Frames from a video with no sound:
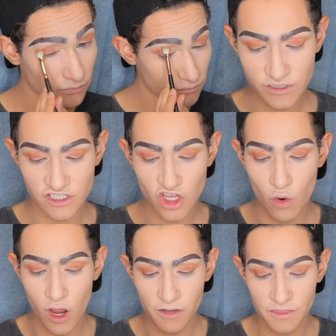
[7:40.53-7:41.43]

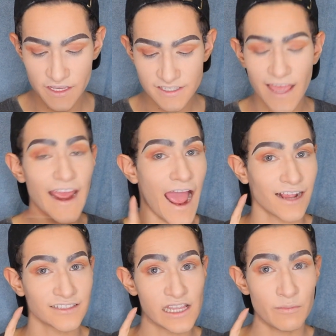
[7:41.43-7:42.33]
So on this side, I
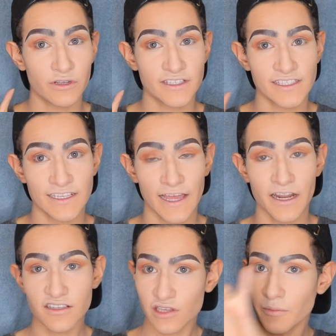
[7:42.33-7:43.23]
accidentally put
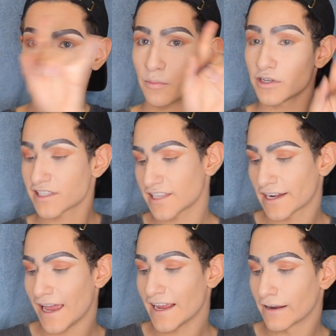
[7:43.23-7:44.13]
Sienna, so I'm gonna put
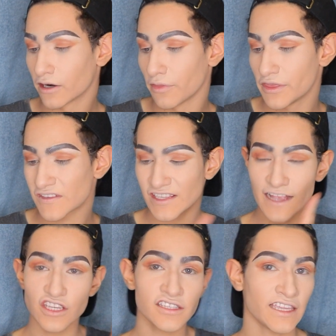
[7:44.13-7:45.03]
Sienna again on this
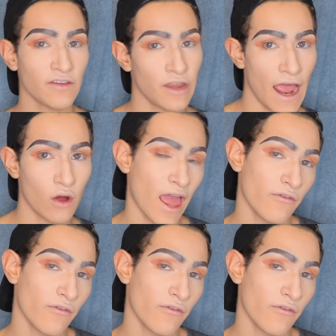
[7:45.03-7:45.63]
side just to even out